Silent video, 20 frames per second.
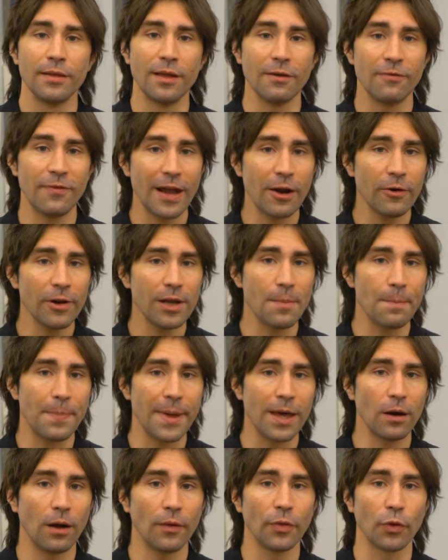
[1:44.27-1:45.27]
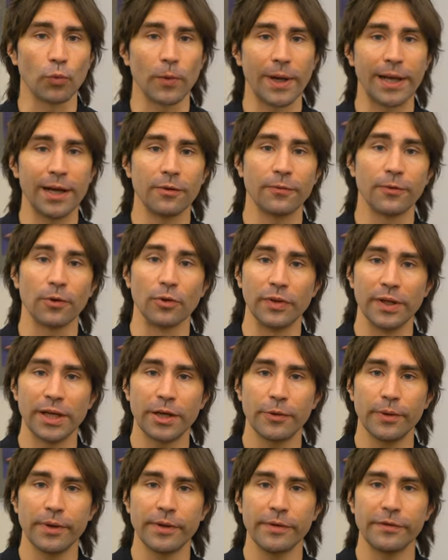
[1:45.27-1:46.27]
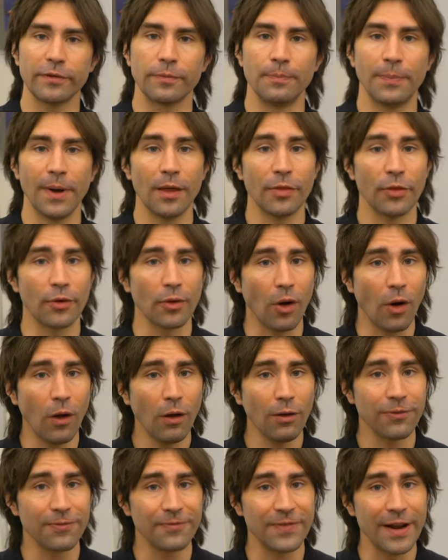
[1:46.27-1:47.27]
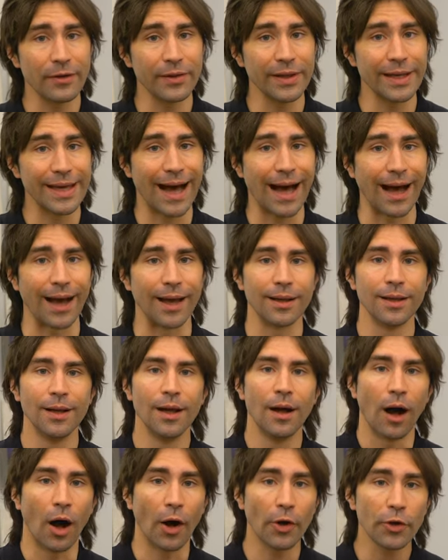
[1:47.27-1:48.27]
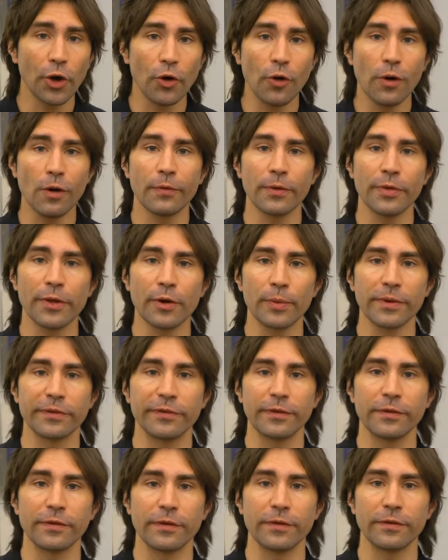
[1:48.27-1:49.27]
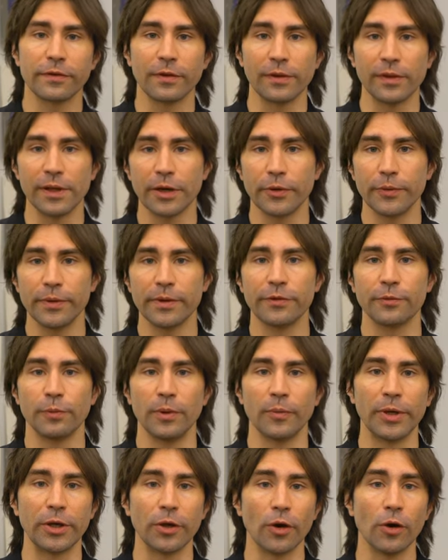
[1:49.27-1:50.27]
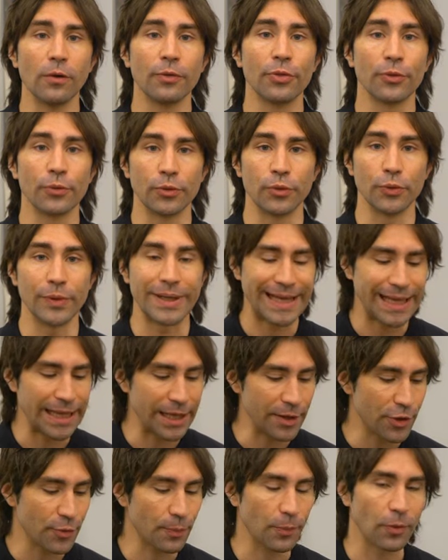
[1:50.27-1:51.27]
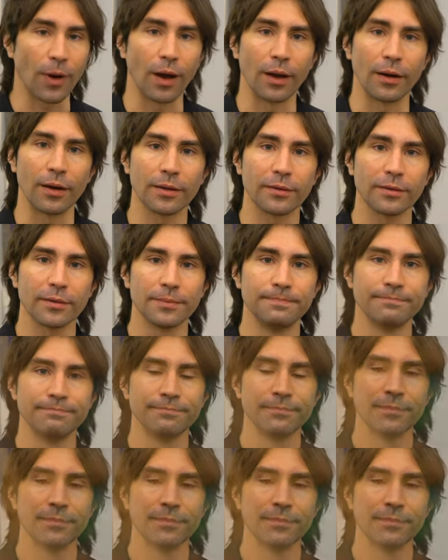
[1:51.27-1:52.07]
They vary a bit on the rating for liquids, but they're all fairly high. I'll go over their resistance to liquids when we go through each product.